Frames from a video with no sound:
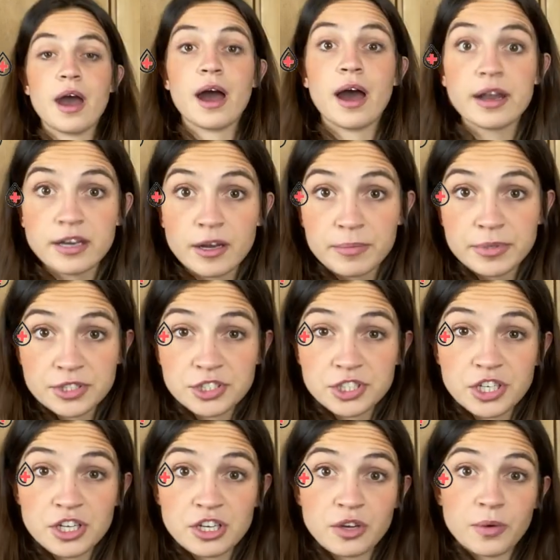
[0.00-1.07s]
And number
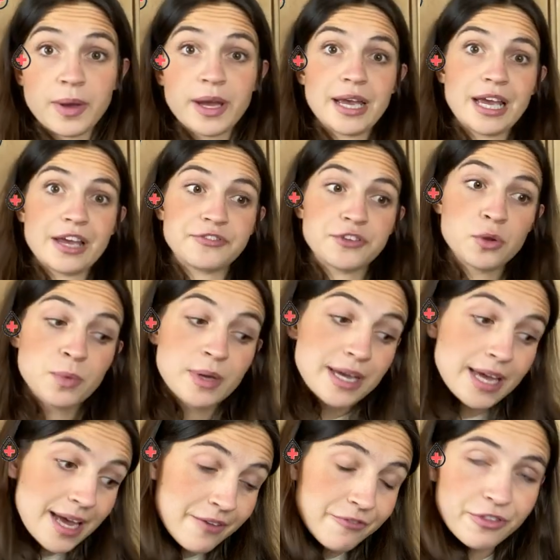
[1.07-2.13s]
two, if you
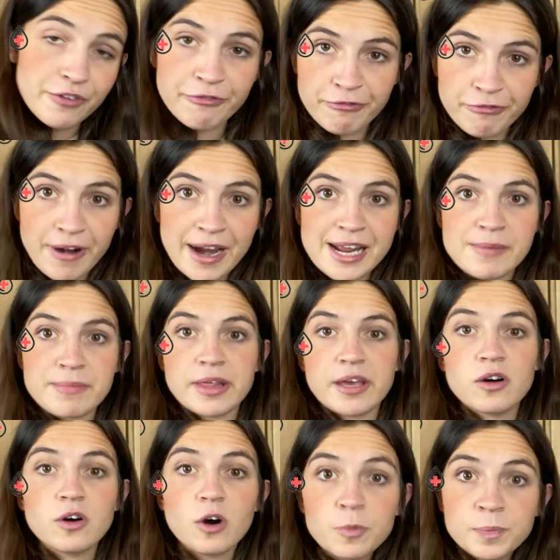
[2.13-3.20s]
give the frame the
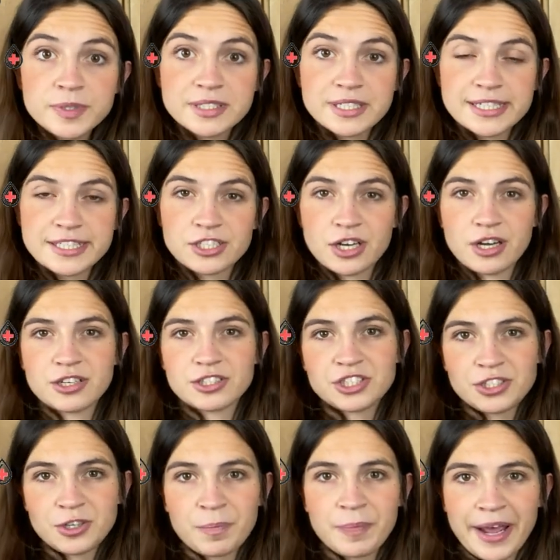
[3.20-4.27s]
opposite charge to
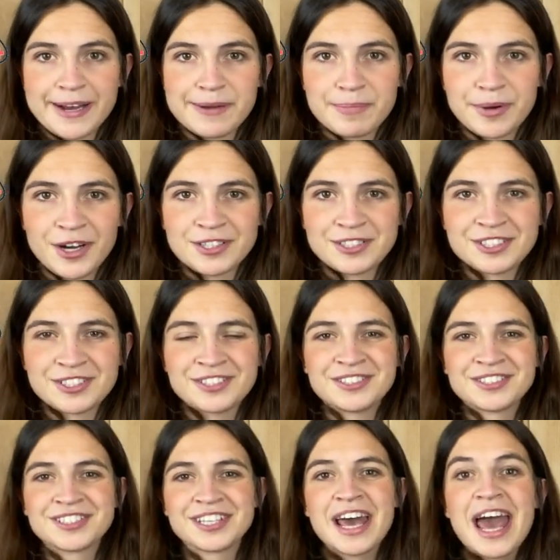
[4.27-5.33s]
your paint
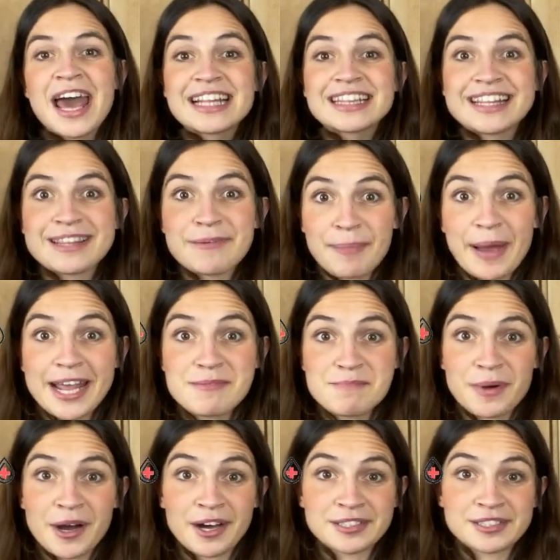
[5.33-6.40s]
particles, then the paint
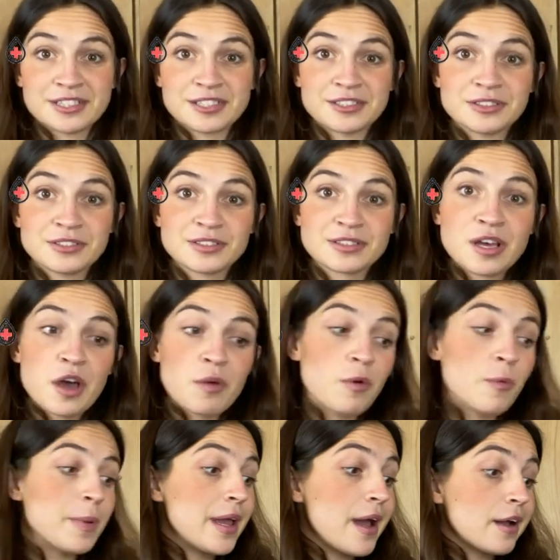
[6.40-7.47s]
particles will
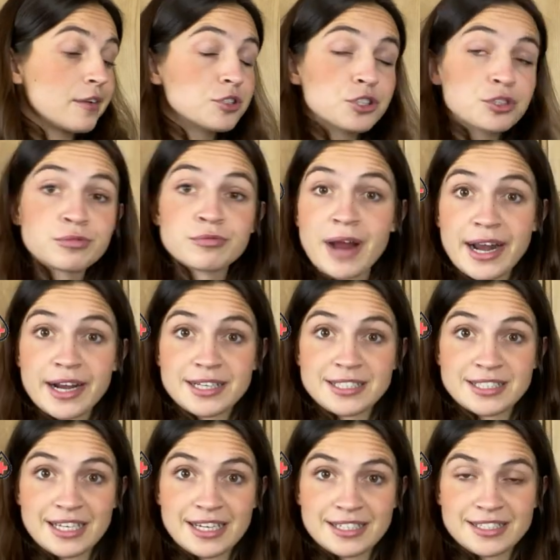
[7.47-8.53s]
be
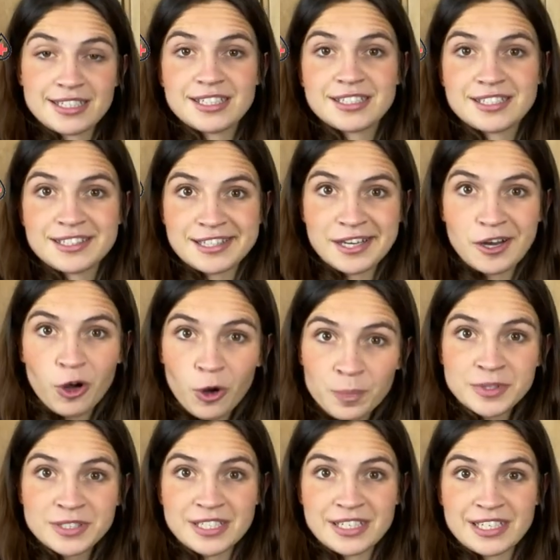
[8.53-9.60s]
attracted to the
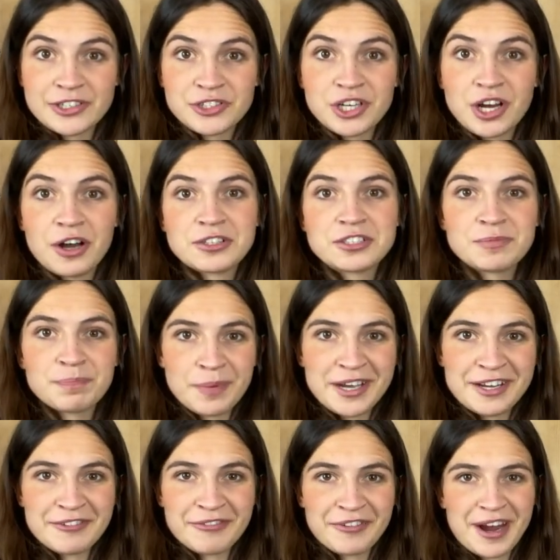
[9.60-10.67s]
oppositely charged
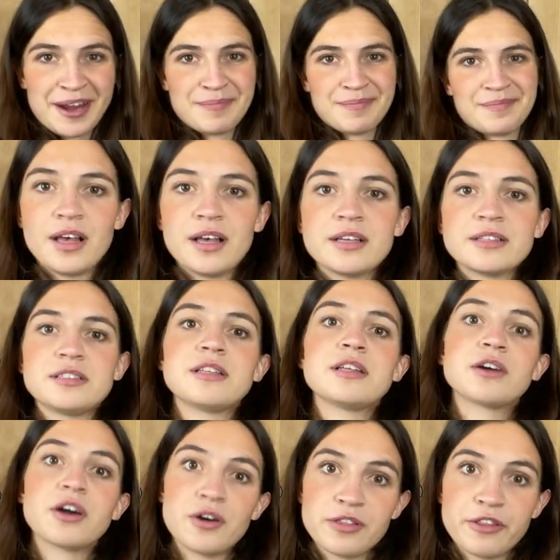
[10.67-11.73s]
bike frame. So they'll
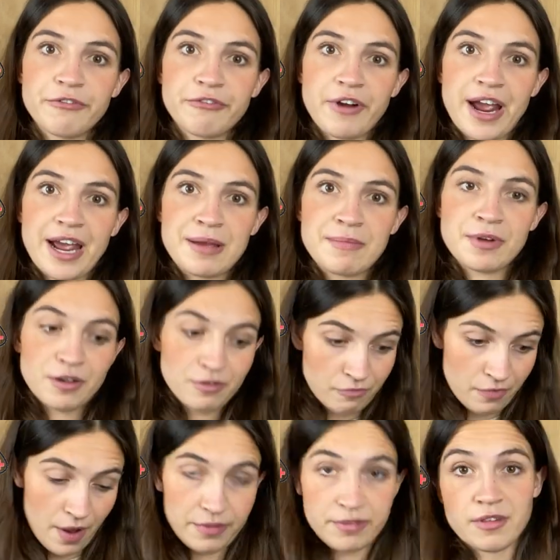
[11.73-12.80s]
go on the frame
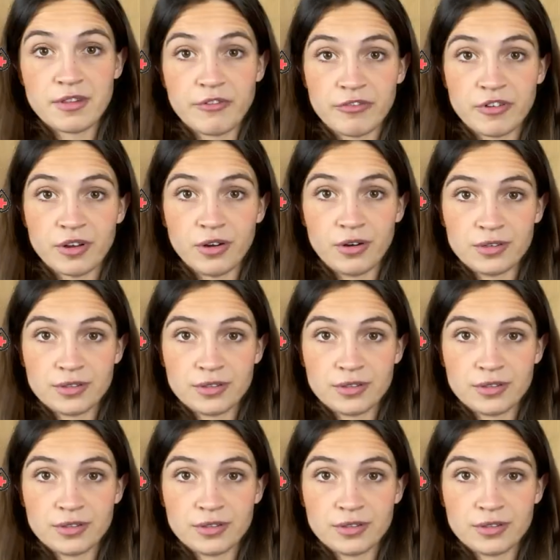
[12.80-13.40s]
rather than the floor.